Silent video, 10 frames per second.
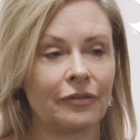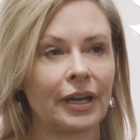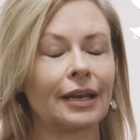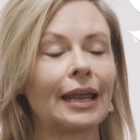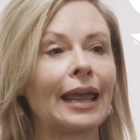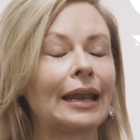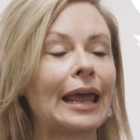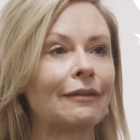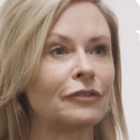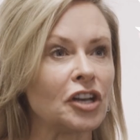fat and
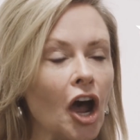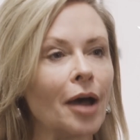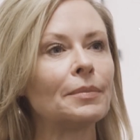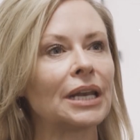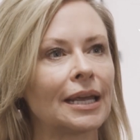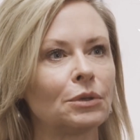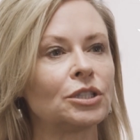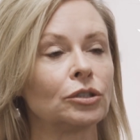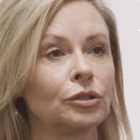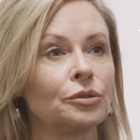have not been
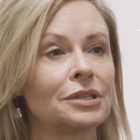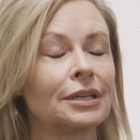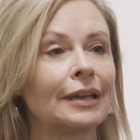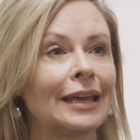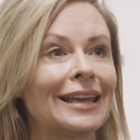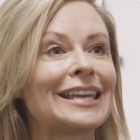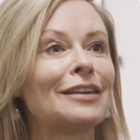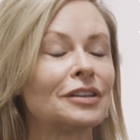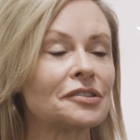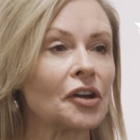able to lose it,
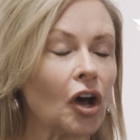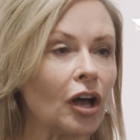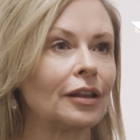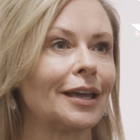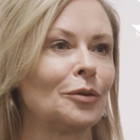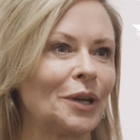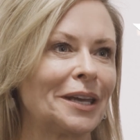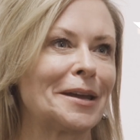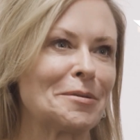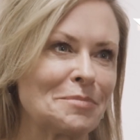give us a call and we
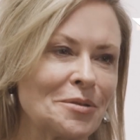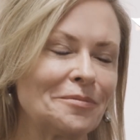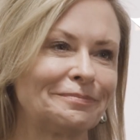can help you.